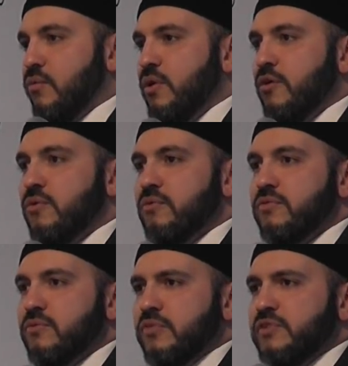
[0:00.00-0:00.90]
will
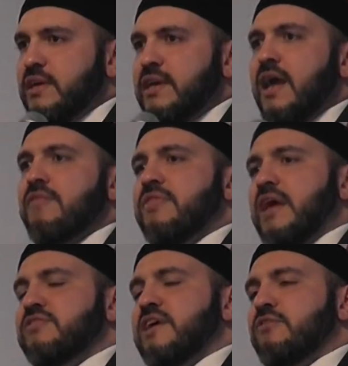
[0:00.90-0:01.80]
think, yeah,
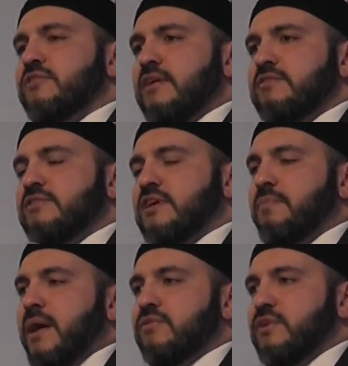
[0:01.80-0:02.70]
that sounds like a
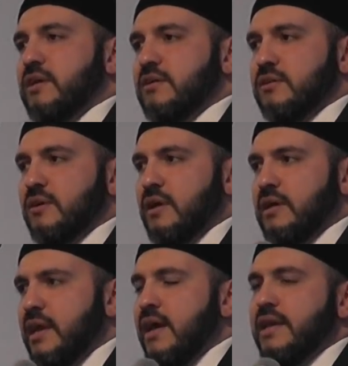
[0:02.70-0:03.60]
bad thing.
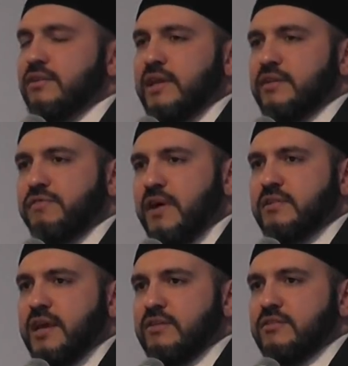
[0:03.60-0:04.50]
Yeah, let's
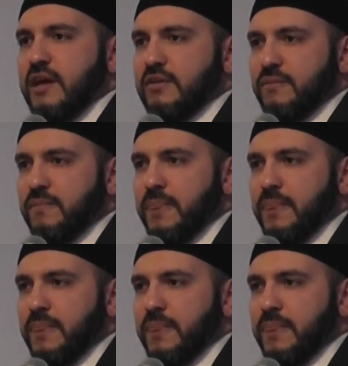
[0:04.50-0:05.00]
fight against that.